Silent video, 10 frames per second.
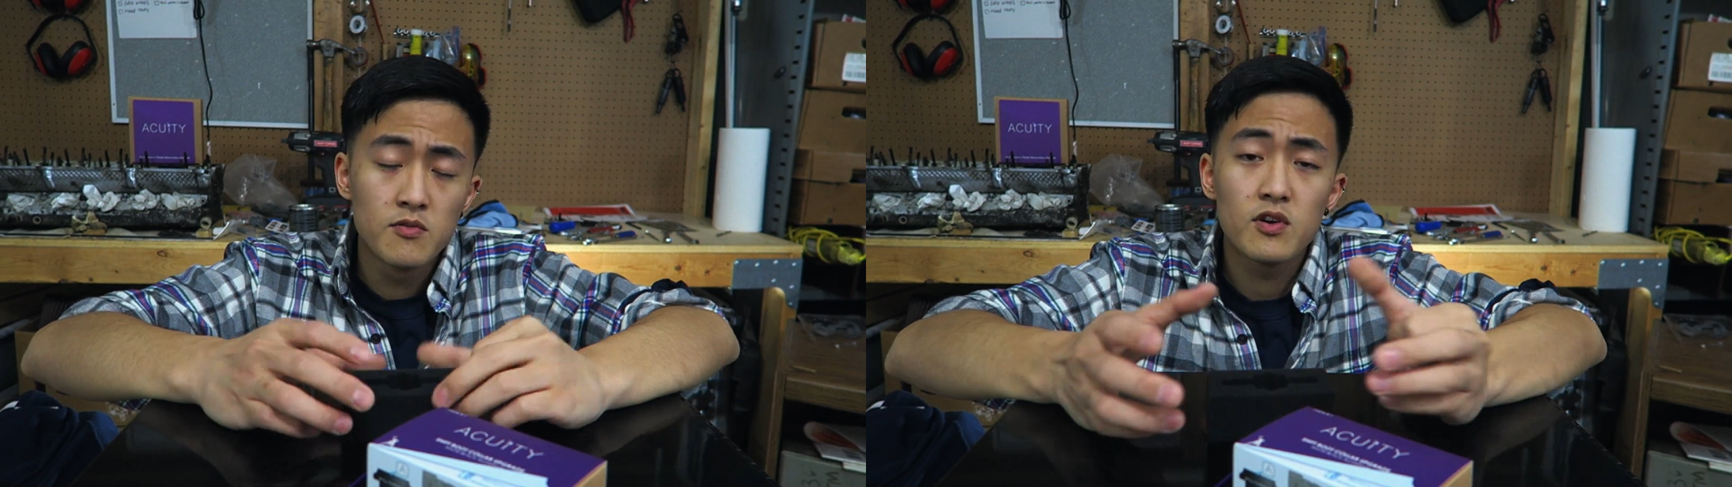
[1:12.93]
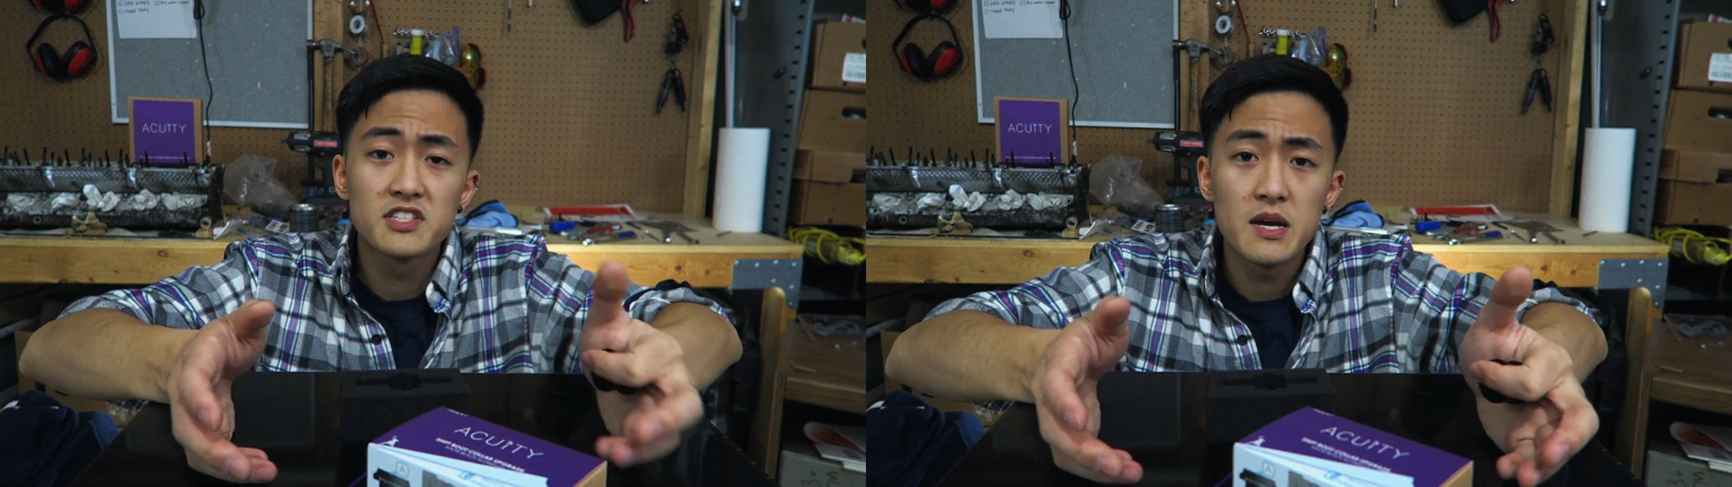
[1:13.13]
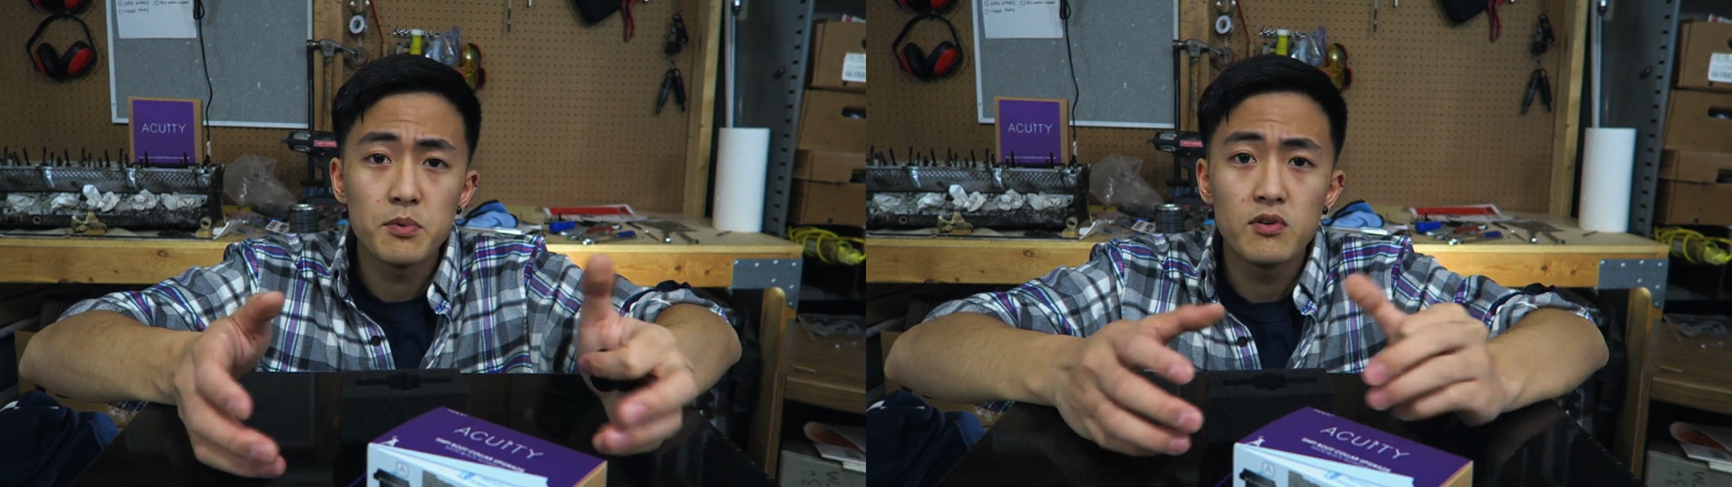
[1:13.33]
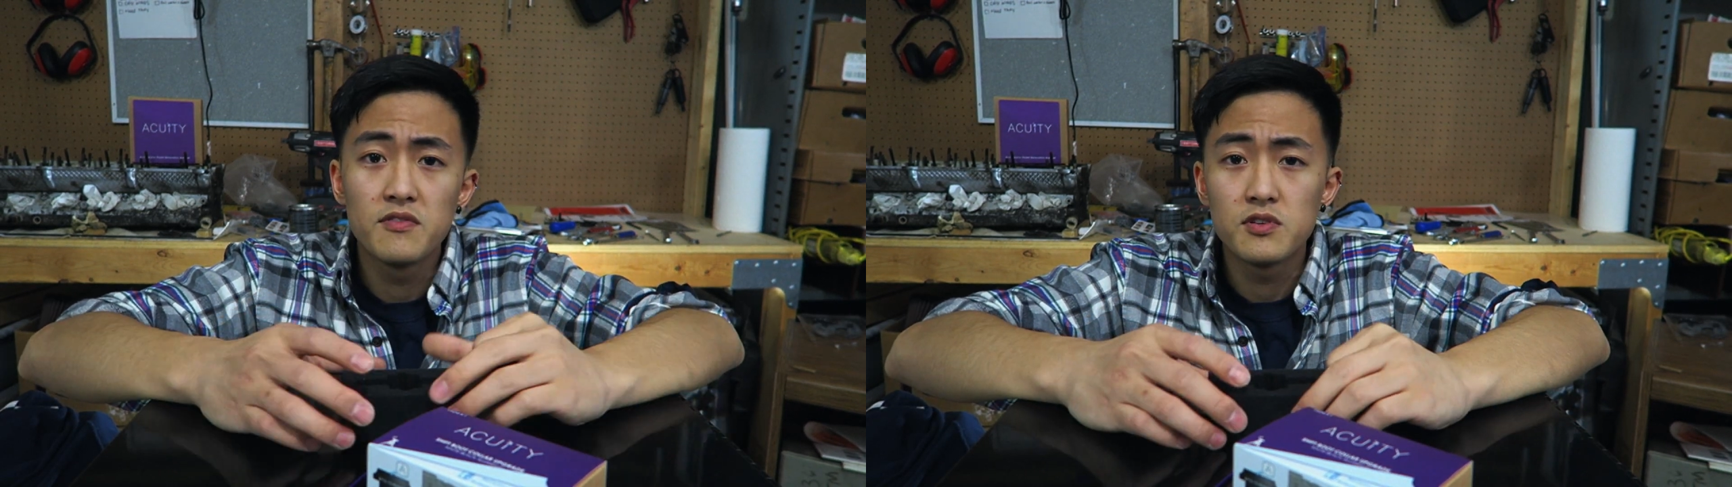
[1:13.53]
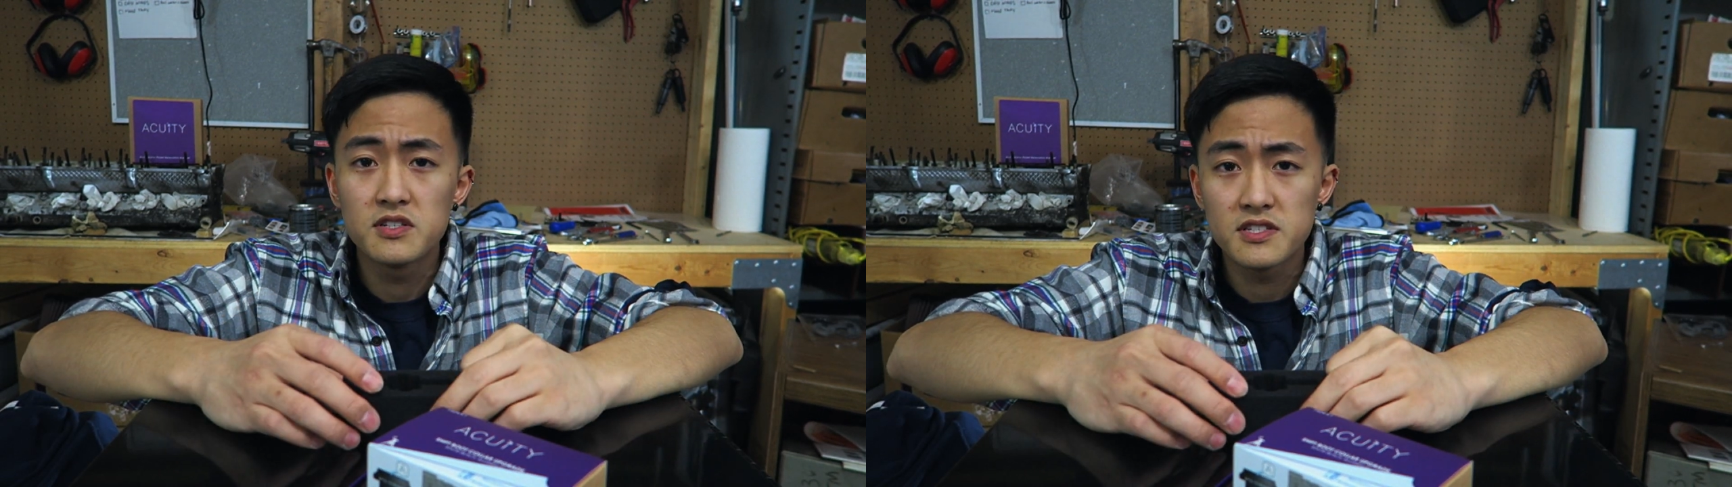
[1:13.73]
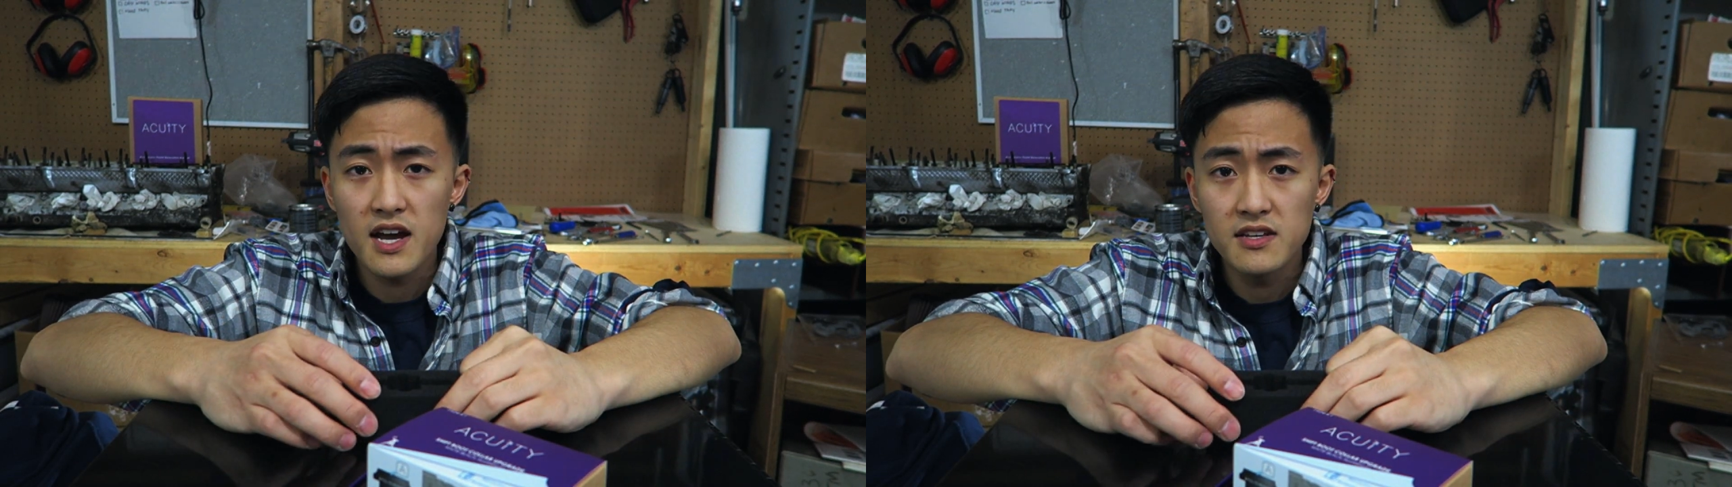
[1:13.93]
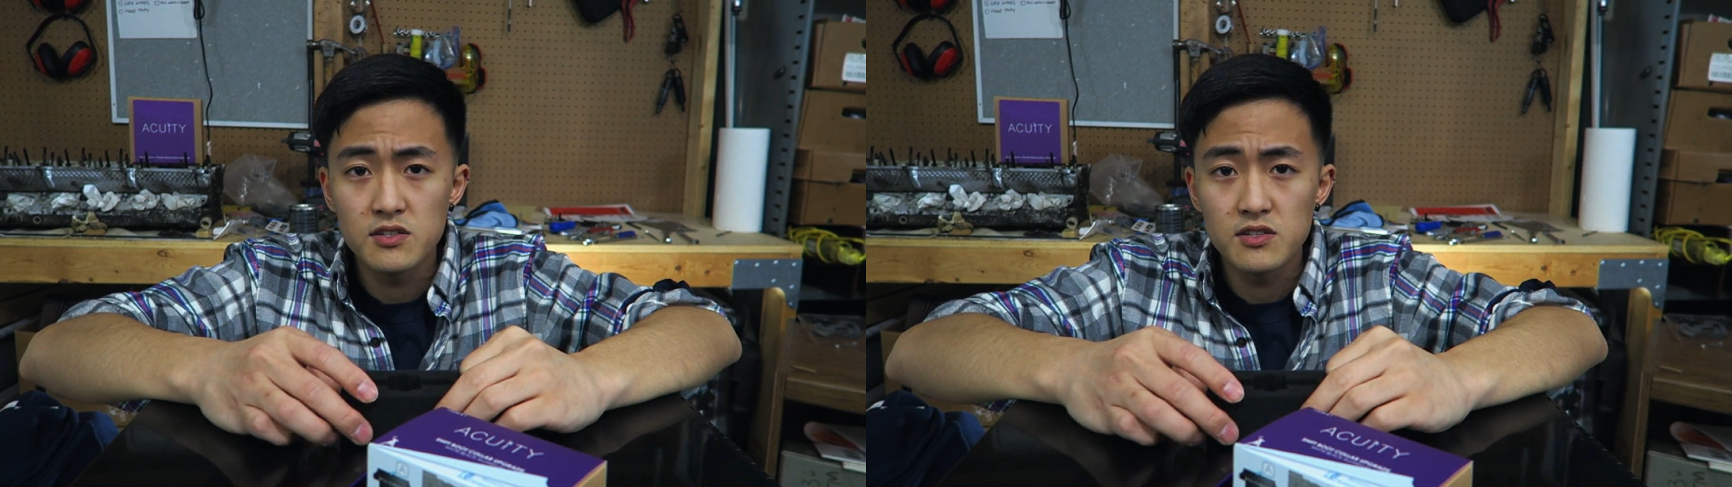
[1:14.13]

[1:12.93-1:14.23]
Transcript: For example, if you decide